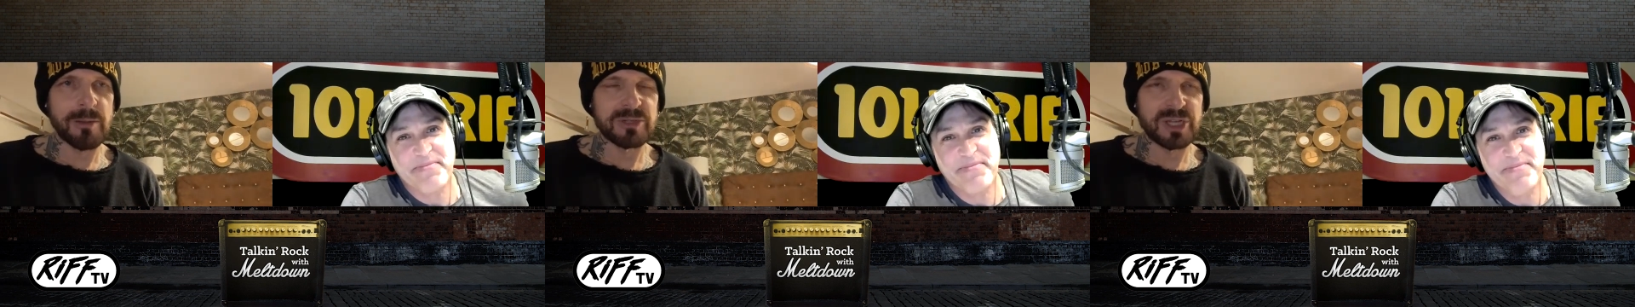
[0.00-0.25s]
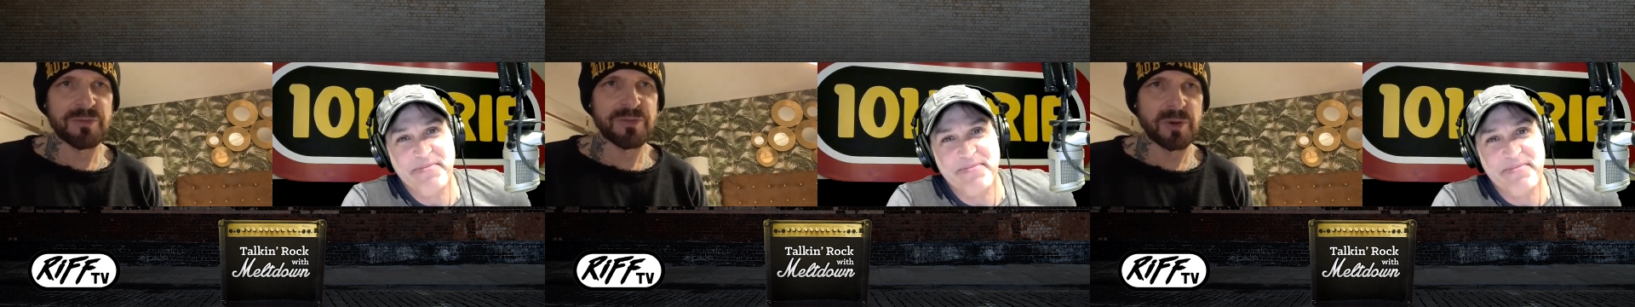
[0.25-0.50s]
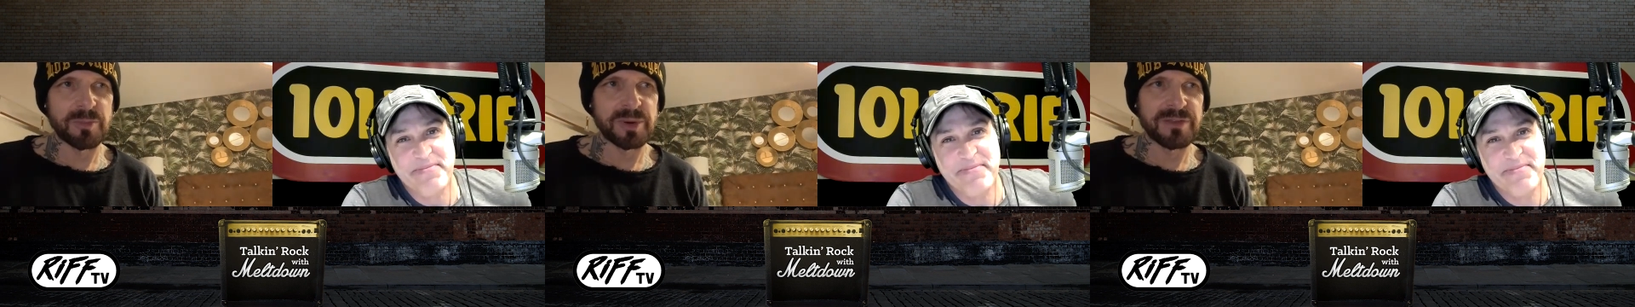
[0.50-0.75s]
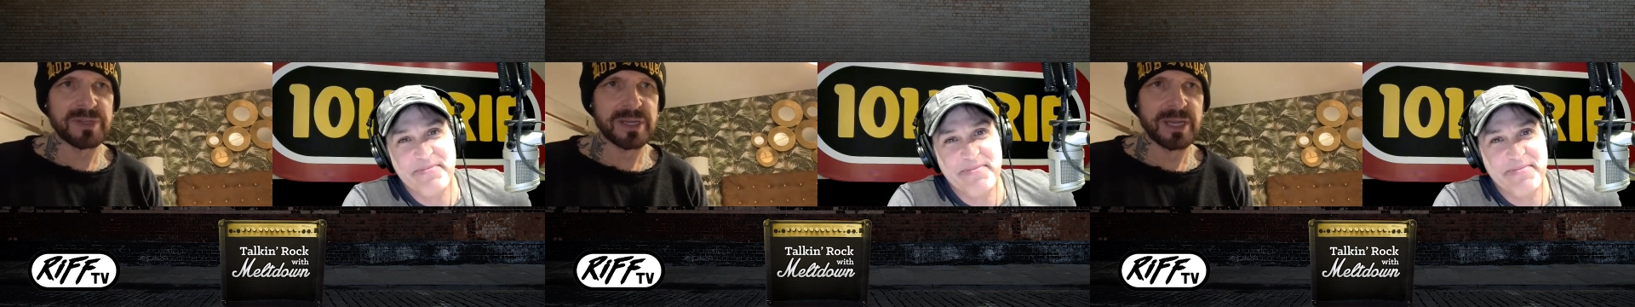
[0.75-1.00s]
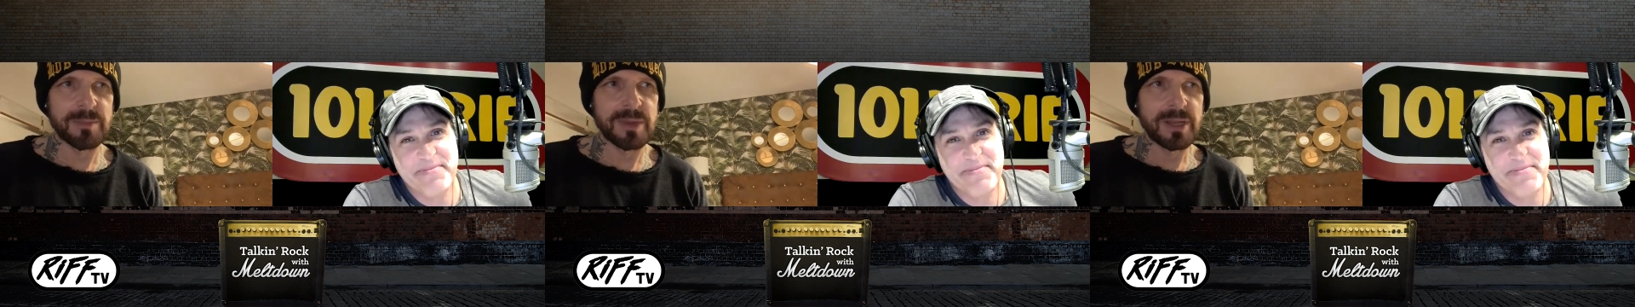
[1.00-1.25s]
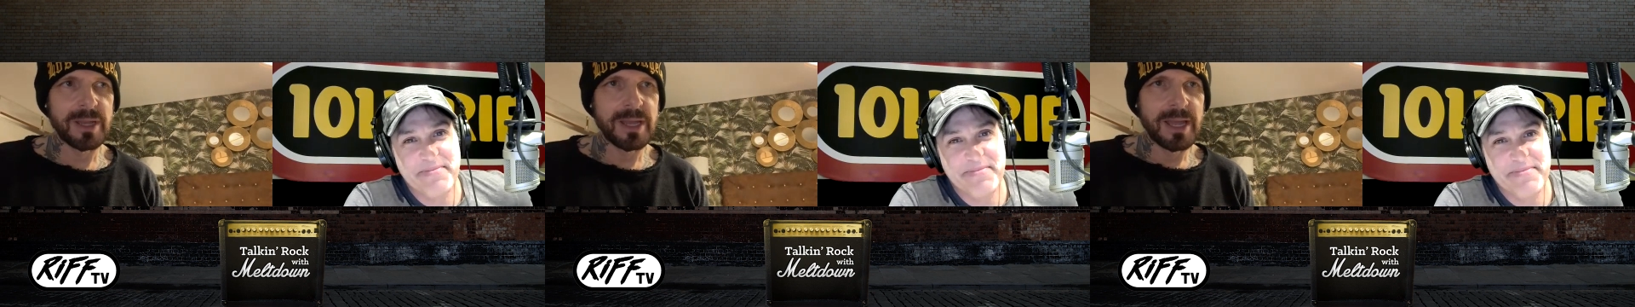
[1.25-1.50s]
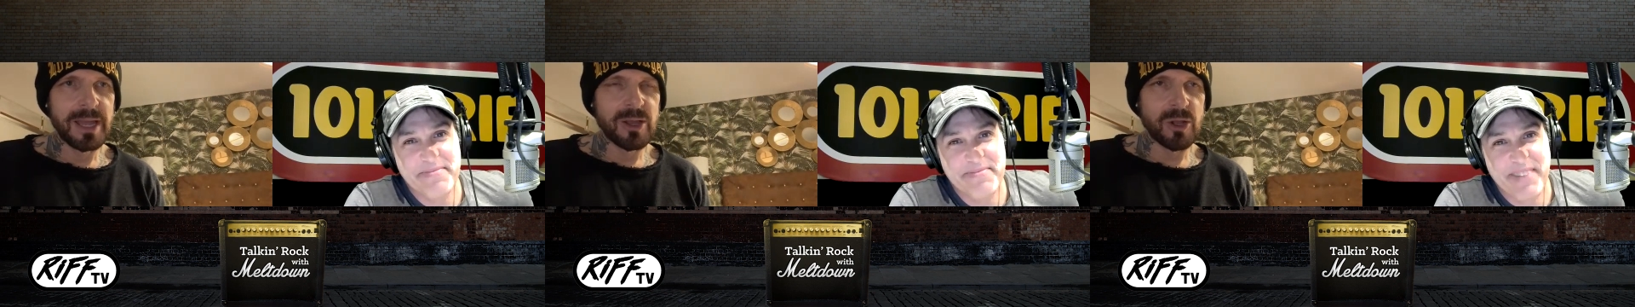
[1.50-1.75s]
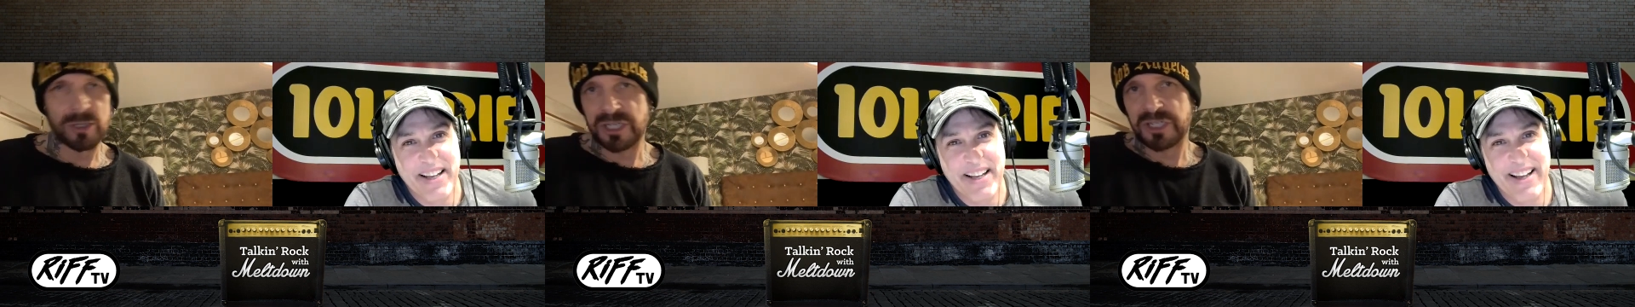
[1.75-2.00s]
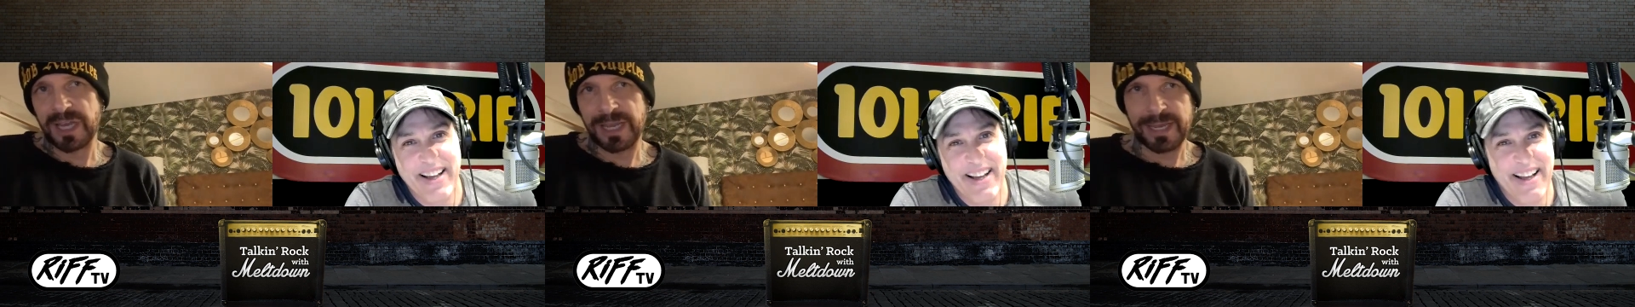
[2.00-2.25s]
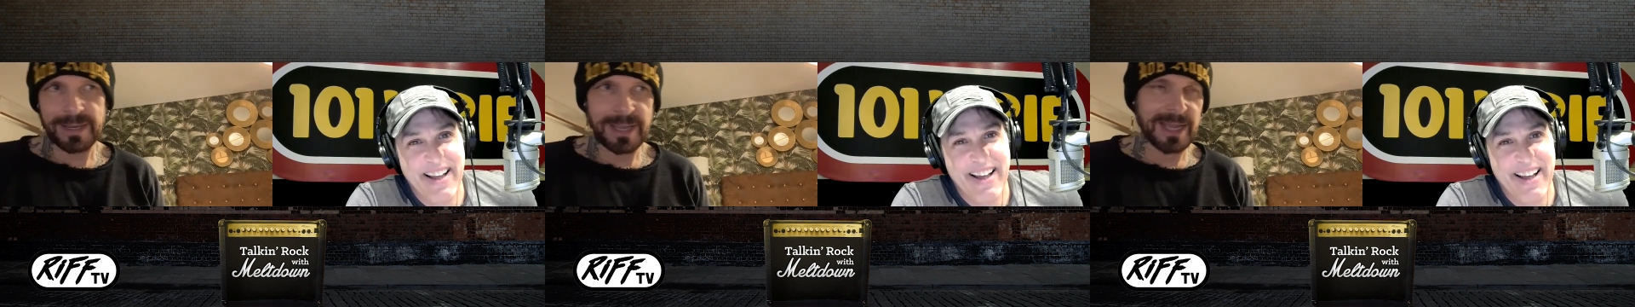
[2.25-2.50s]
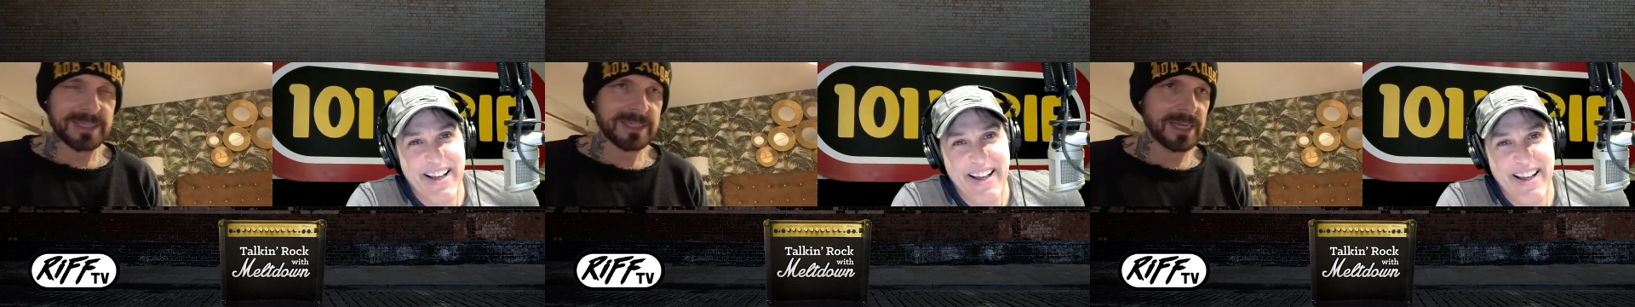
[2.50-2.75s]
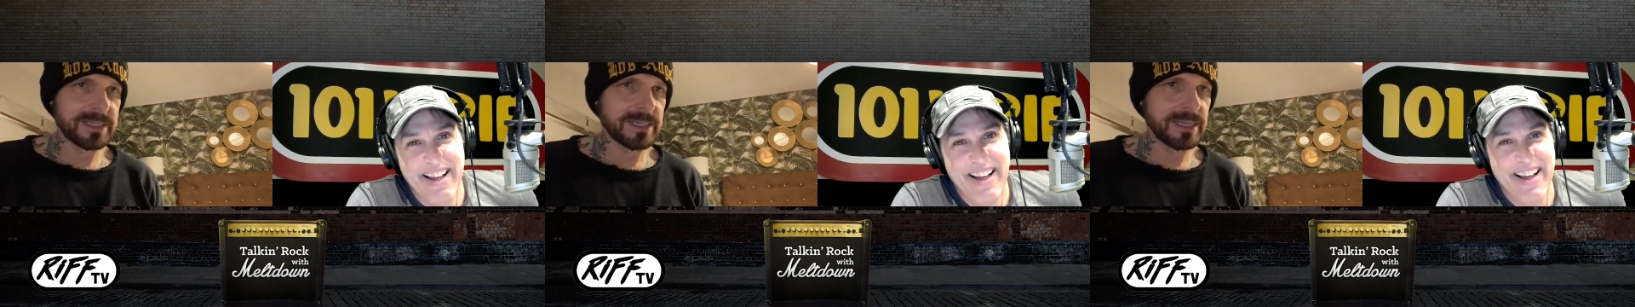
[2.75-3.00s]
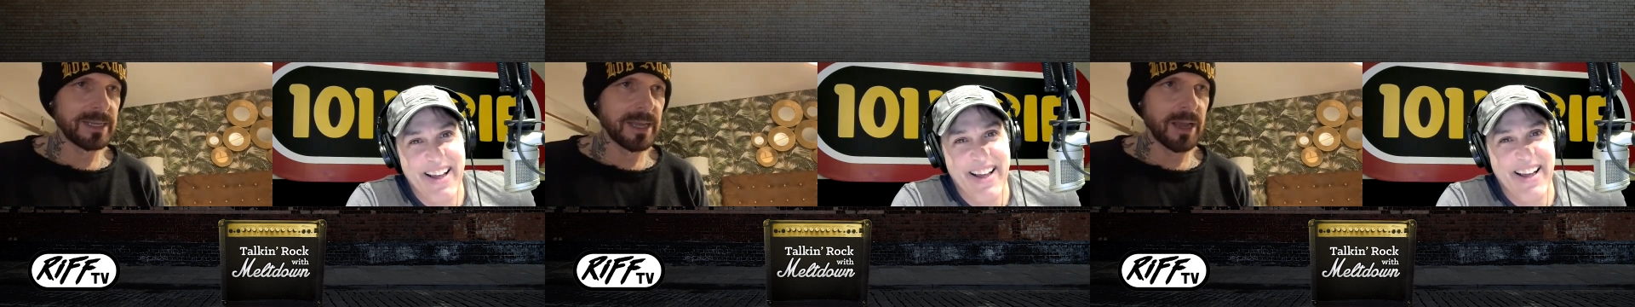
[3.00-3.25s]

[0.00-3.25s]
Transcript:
Speaker 1: I was in for a brief time, called Sick S I C.